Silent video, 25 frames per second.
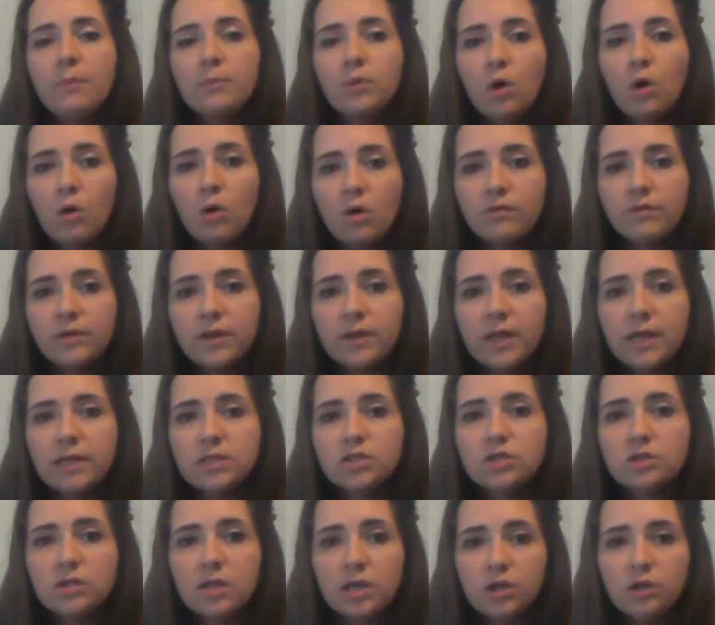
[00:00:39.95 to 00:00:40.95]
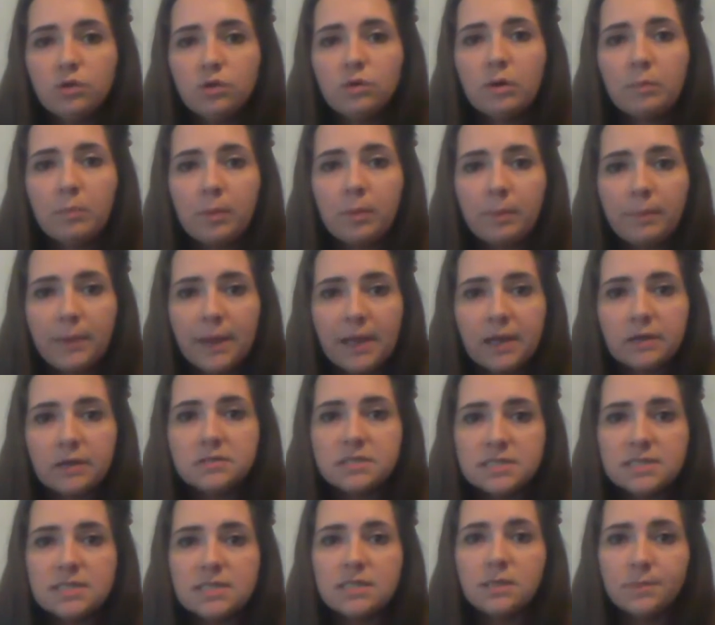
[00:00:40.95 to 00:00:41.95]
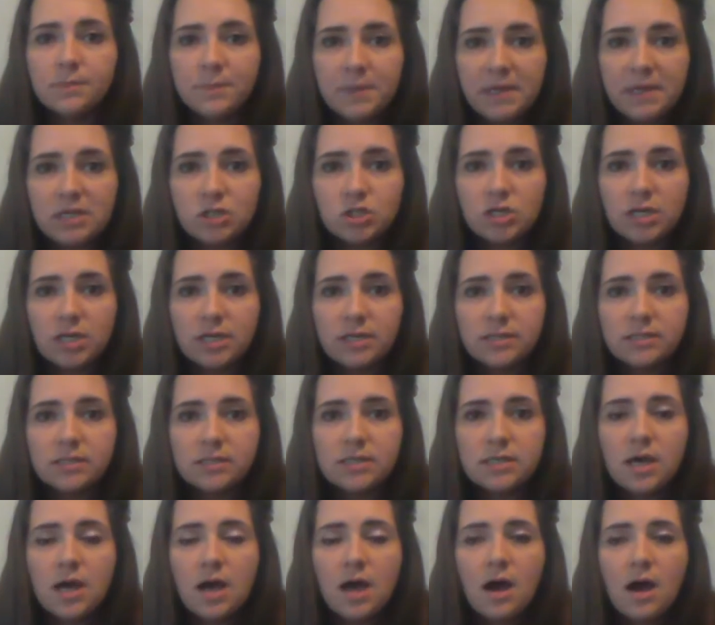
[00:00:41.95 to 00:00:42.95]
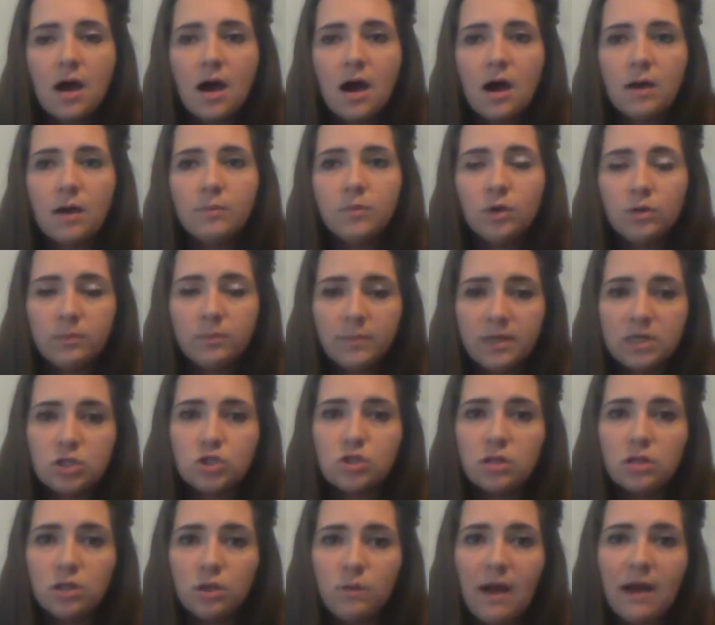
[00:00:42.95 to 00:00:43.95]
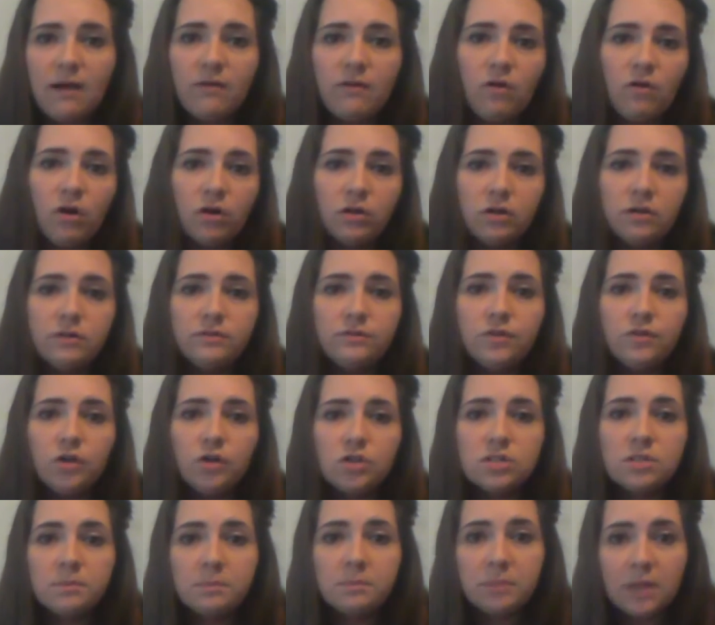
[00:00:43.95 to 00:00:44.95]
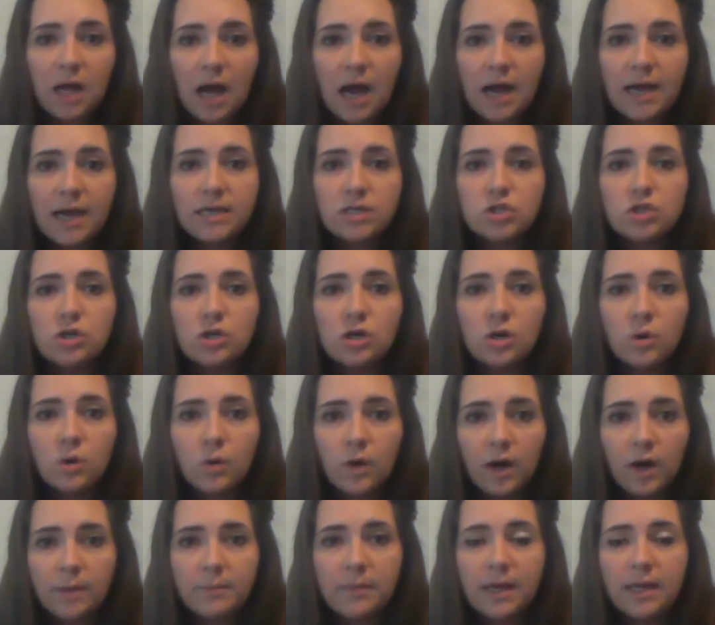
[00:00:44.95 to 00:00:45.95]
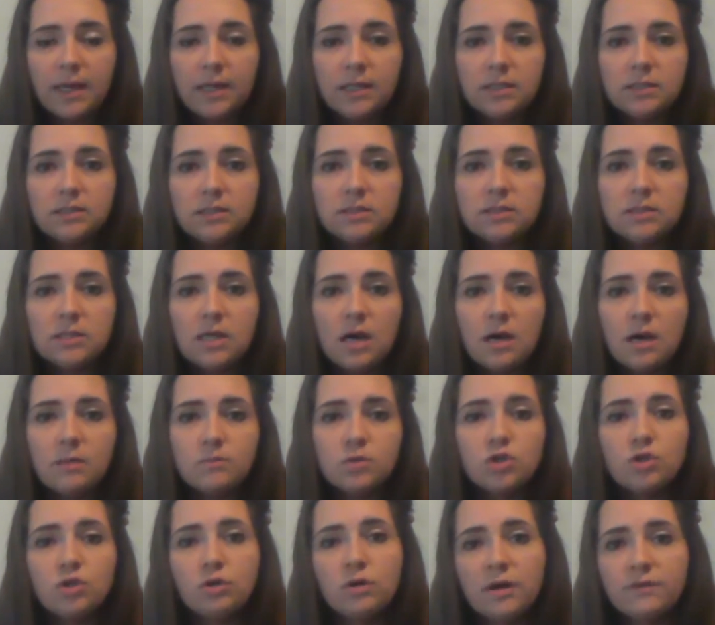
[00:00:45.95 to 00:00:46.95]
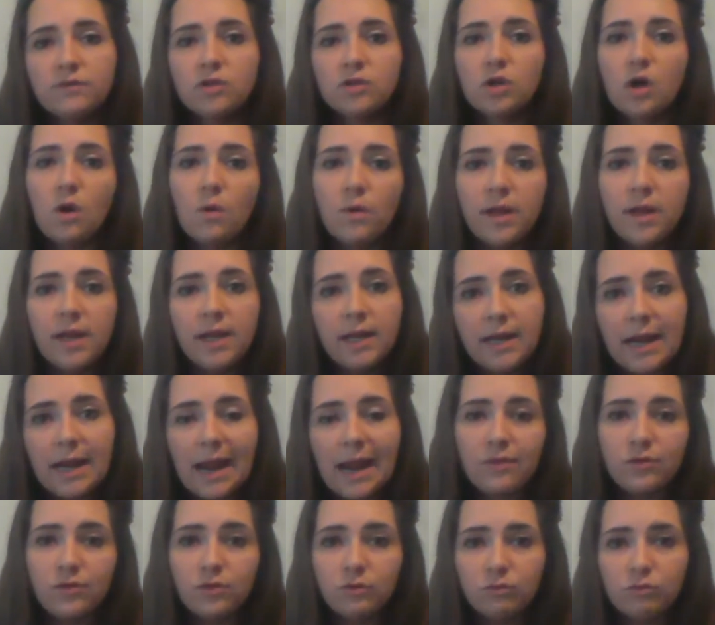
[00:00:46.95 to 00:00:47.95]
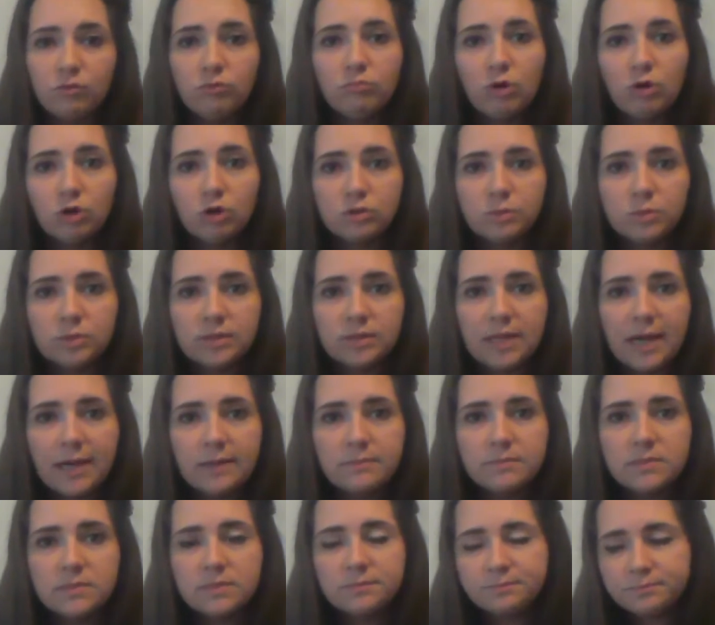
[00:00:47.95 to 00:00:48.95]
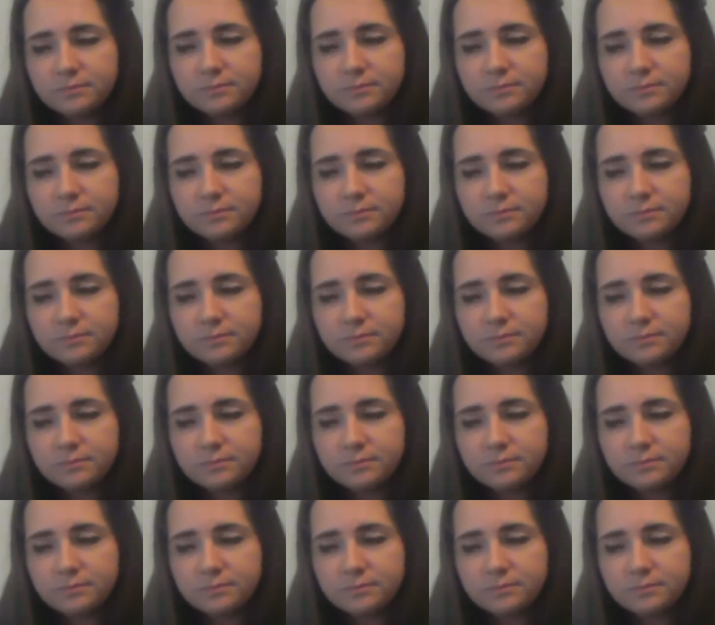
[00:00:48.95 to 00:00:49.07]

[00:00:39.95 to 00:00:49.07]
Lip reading: Go over that so that you are prepared to see the patient. You want to make sure that you have all of your supplies, your equipment, so you don't have to go in and out of the room multiple times.